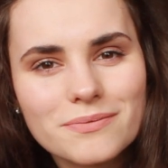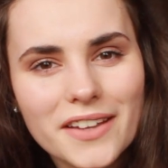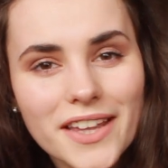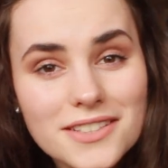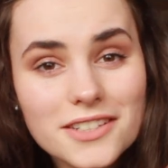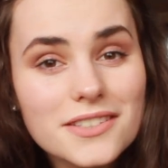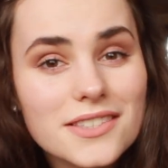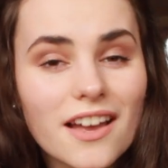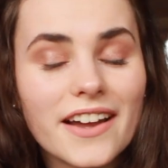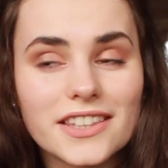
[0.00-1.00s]
And that's a good
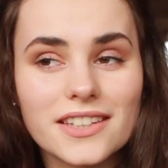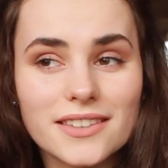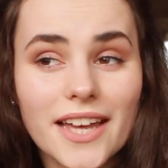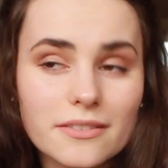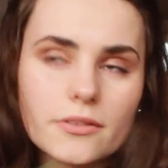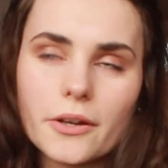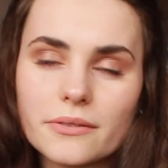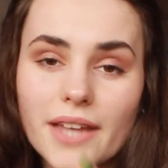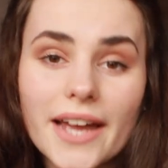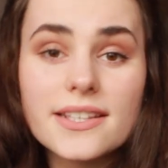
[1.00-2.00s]
sign. That
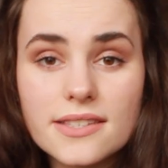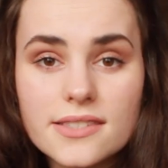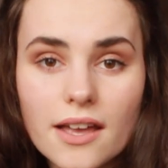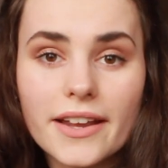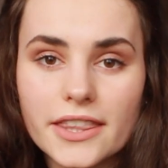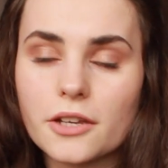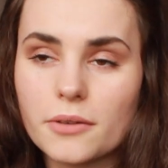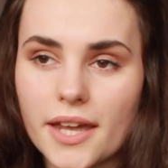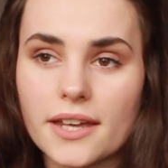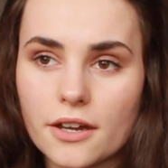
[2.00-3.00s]
is a sign that you're
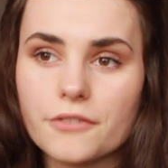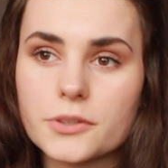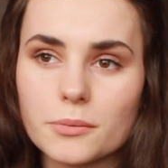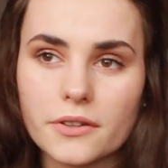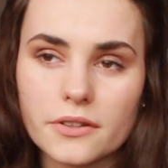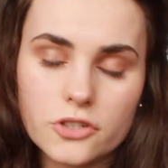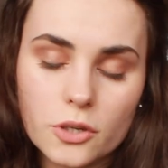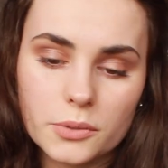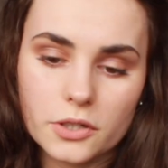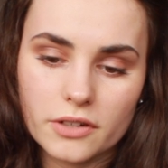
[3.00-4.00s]
getting comfortable in the
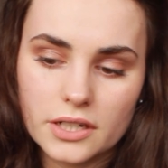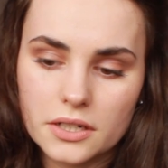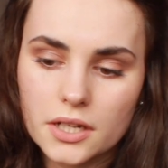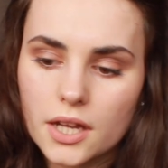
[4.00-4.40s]
job that you're in.